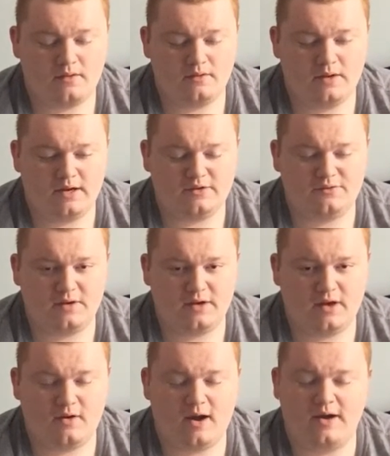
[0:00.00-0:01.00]
next
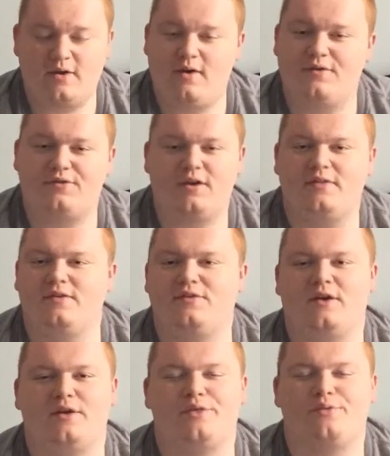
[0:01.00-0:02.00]
video, I know I've said
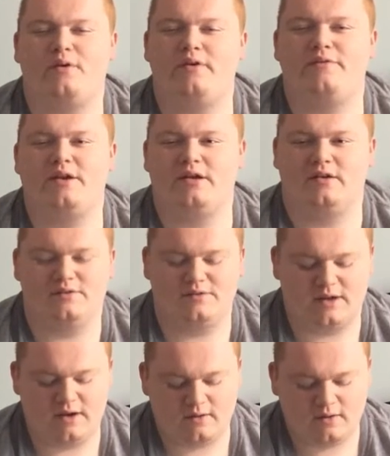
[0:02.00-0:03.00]
this like three videos
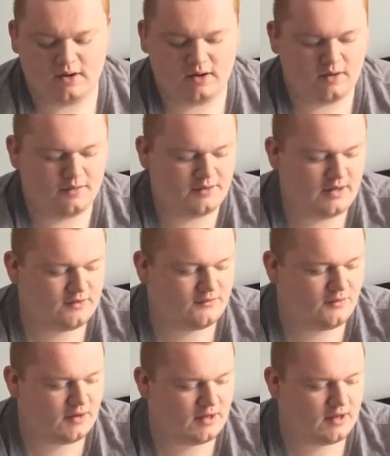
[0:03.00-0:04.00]
now. Uh, the next
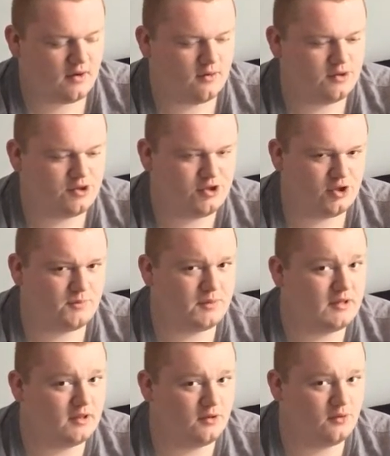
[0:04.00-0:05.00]
video should
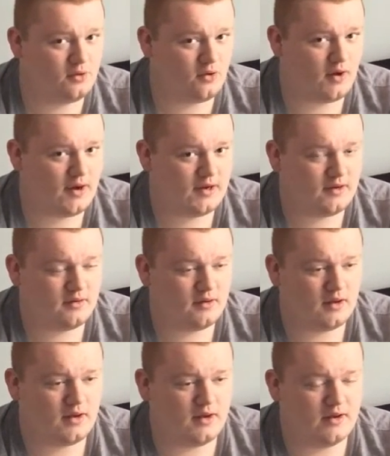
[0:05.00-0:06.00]
be Loot Crate,
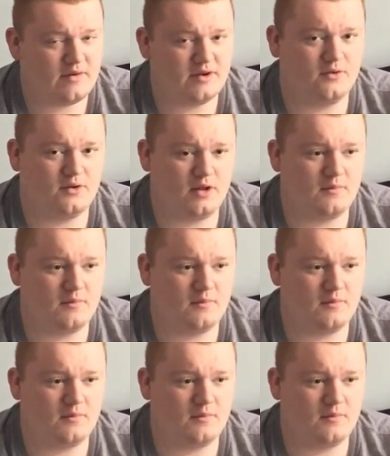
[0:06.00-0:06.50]
uh, if I do an